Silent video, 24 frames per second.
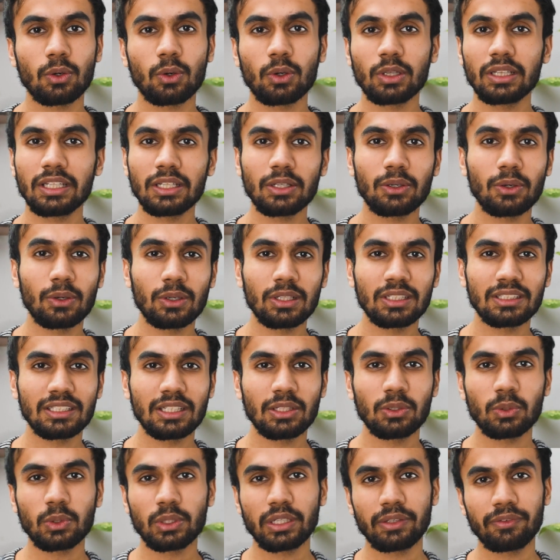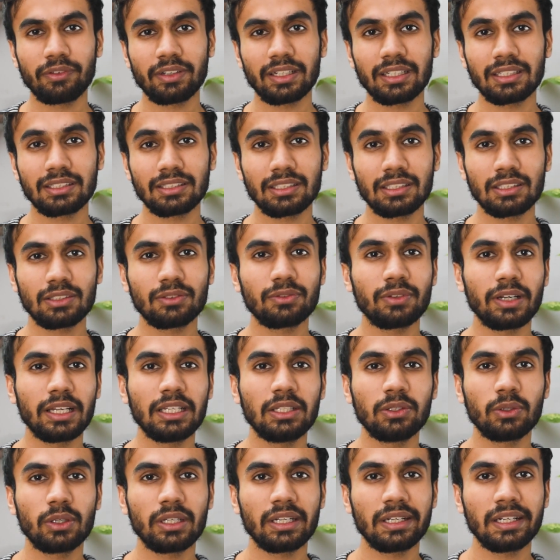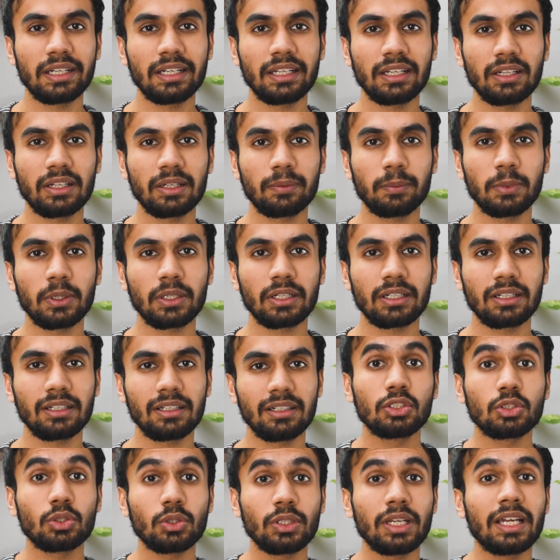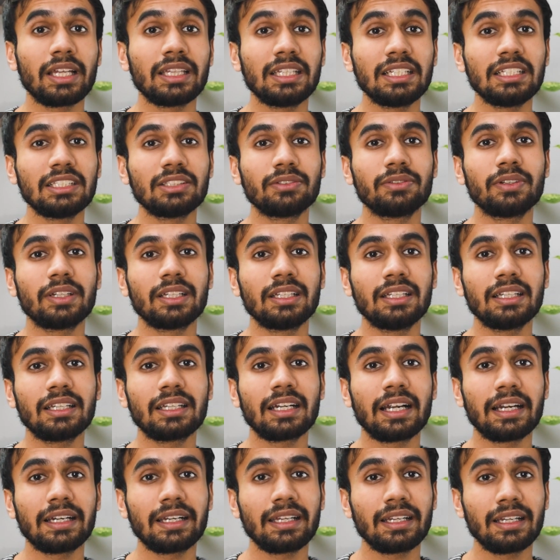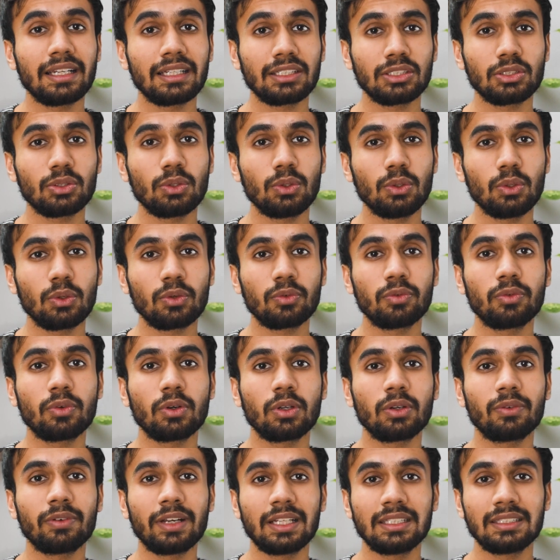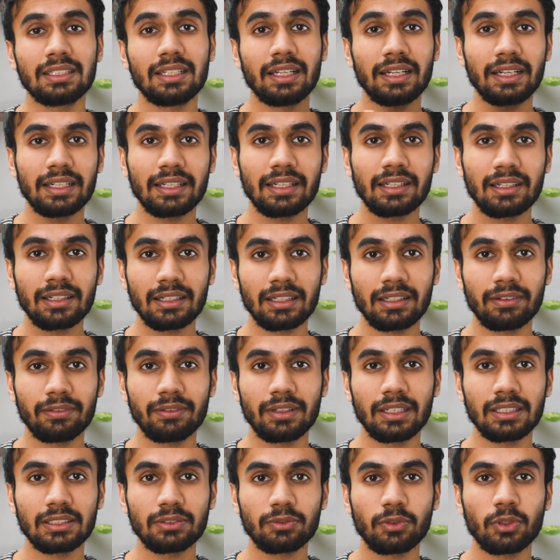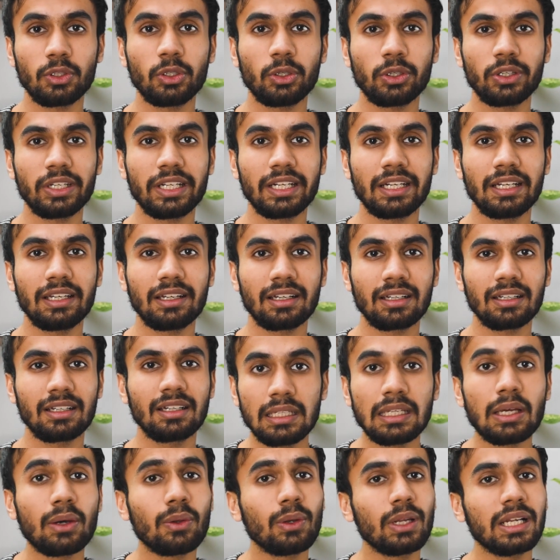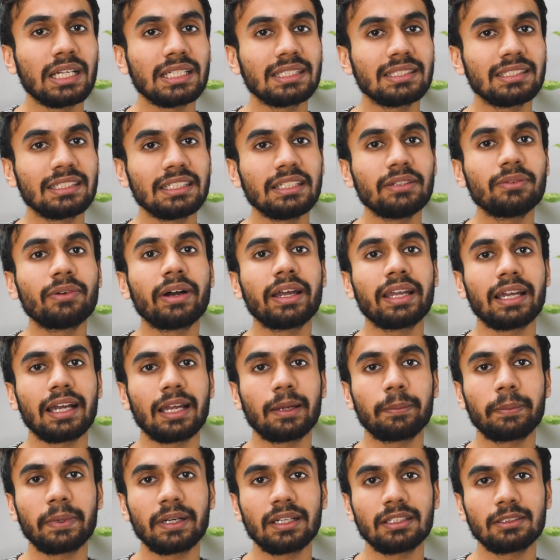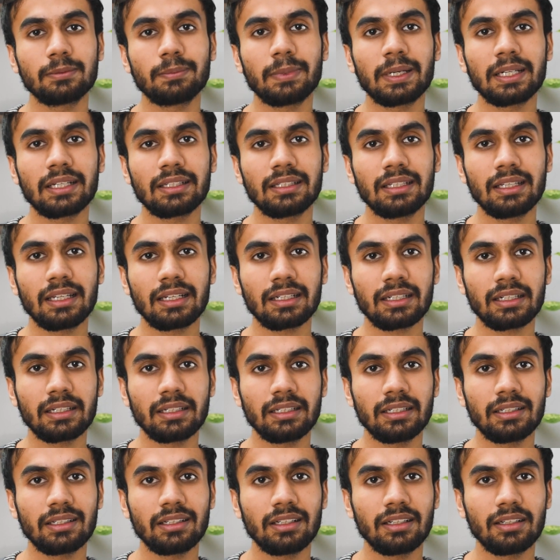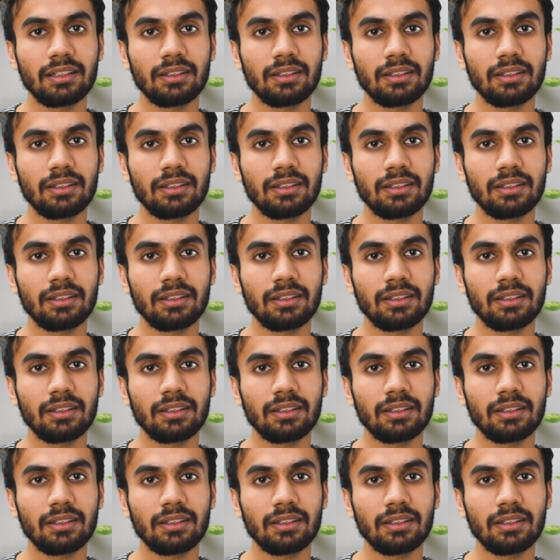all the calls and notifications while you are reading a book. So yeah, these were the criteria to look for while selecting a device for your reading. Now let's see why iPad is better than Kindle.